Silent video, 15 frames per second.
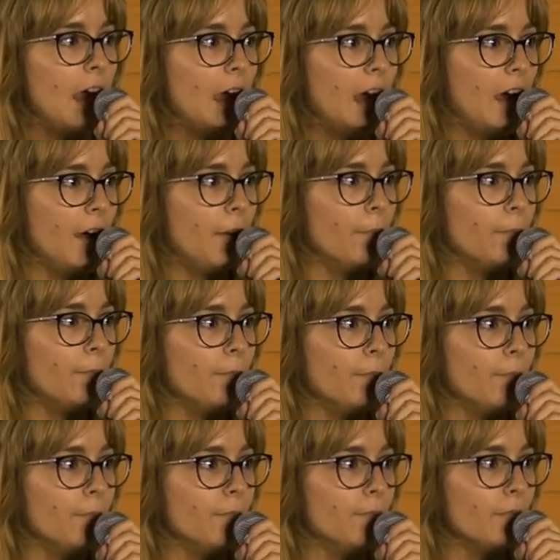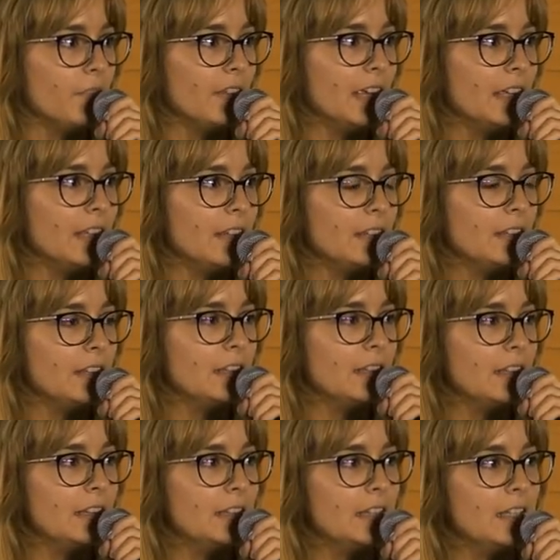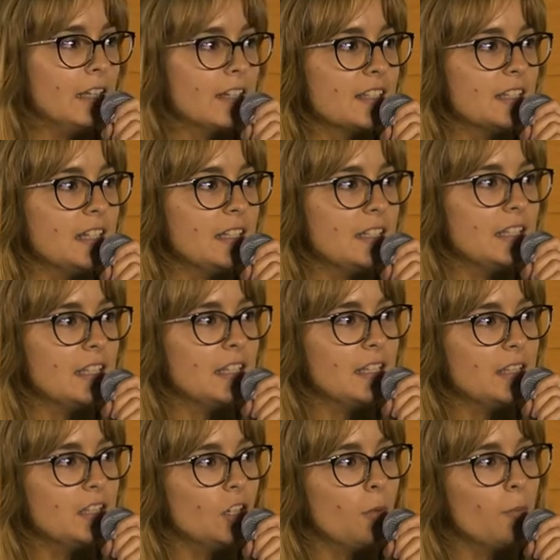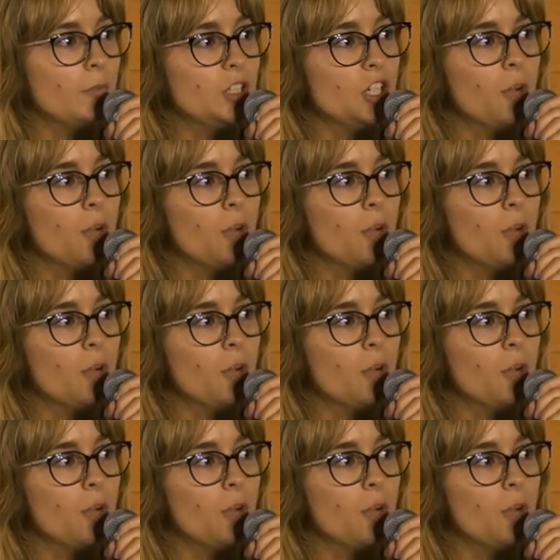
there's the